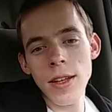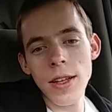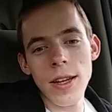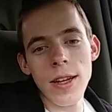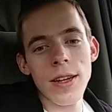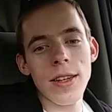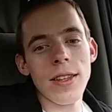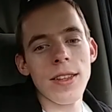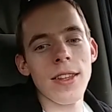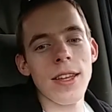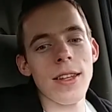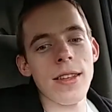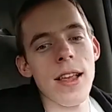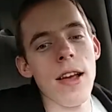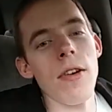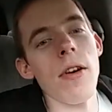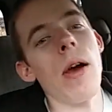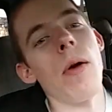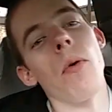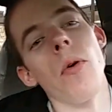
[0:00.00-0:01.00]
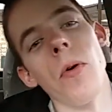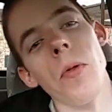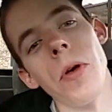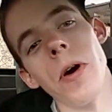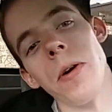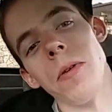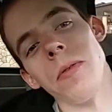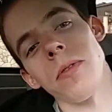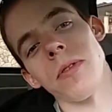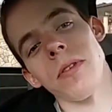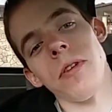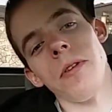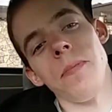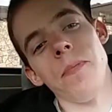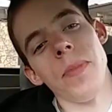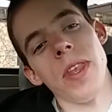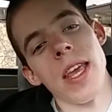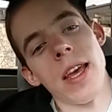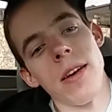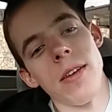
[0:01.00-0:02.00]
That that's how I roll though. So
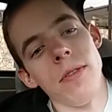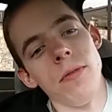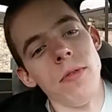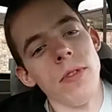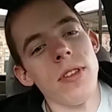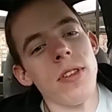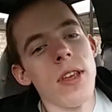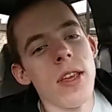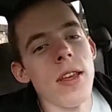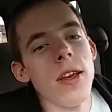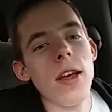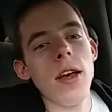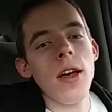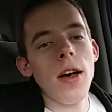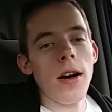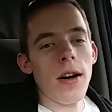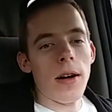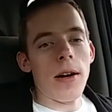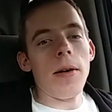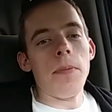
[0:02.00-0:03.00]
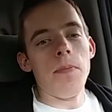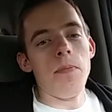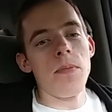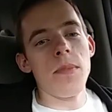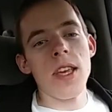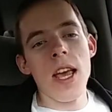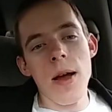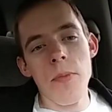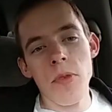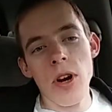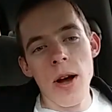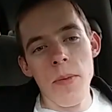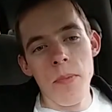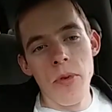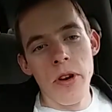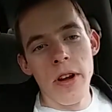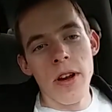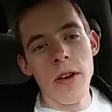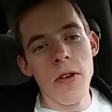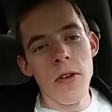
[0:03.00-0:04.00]
yeah, we'll see. Uh, camera
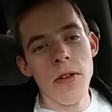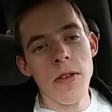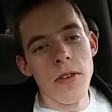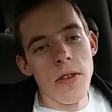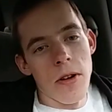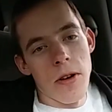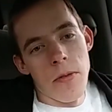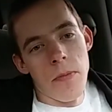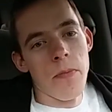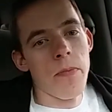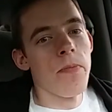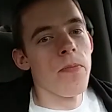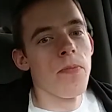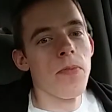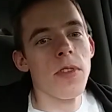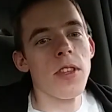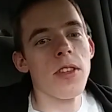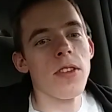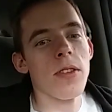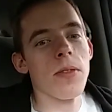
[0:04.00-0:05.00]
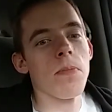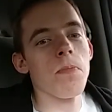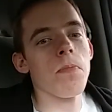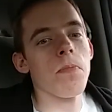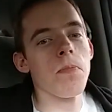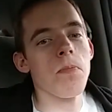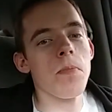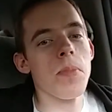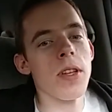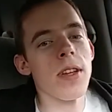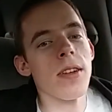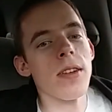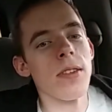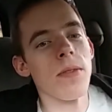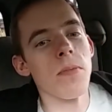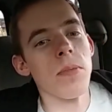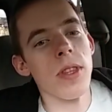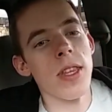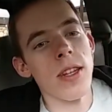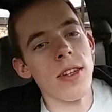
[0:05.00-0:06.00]
operator, you know, just
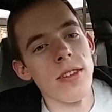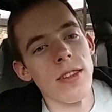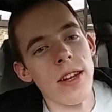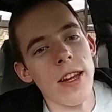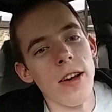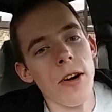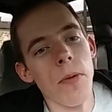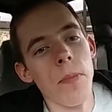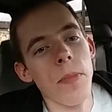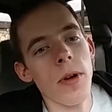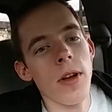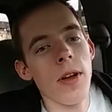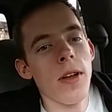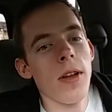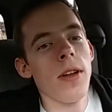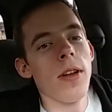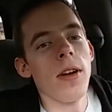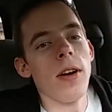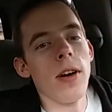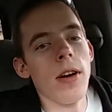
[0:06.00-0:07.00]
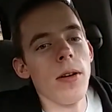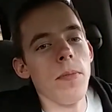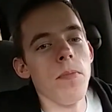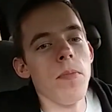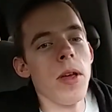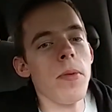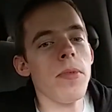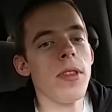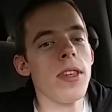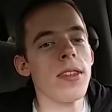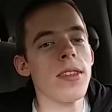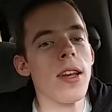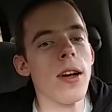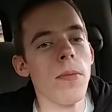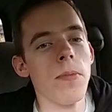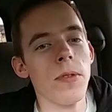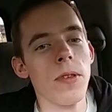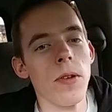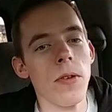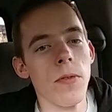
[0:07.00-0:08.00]
because, but that doesn't help. Uh, maybe this
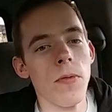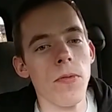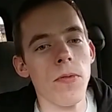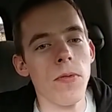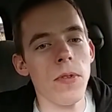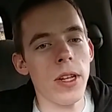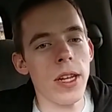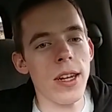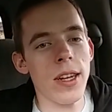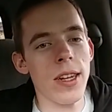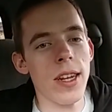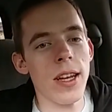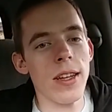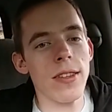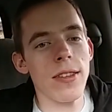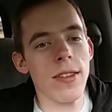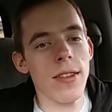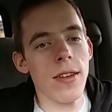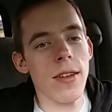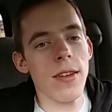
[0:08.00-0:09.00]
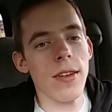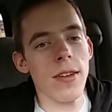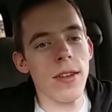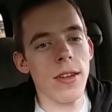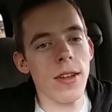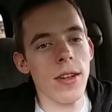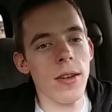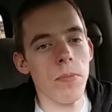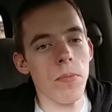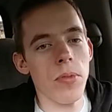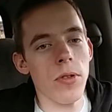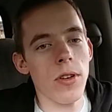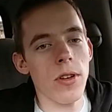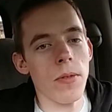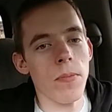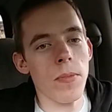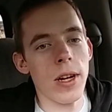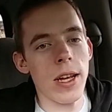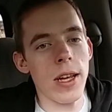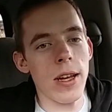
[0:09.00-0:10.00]
helps though. Flite Test. Gotta
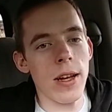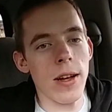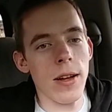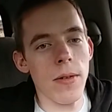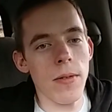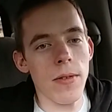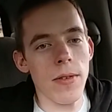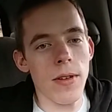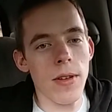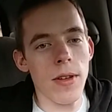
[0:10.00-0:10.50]
plug my uh,